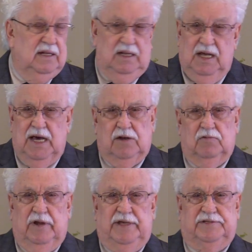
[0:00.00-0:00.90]
A lot
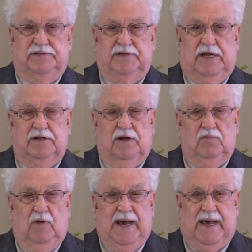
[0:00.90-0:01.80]
of reasons out there
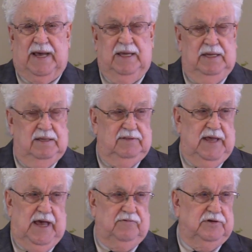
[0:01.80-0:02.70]
why
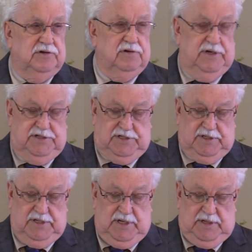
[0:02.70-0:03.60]
the average
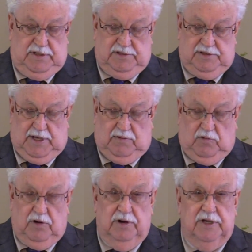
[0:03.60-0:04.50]
Christian does not
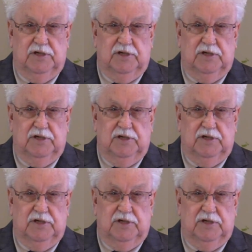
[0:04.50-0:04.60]
work.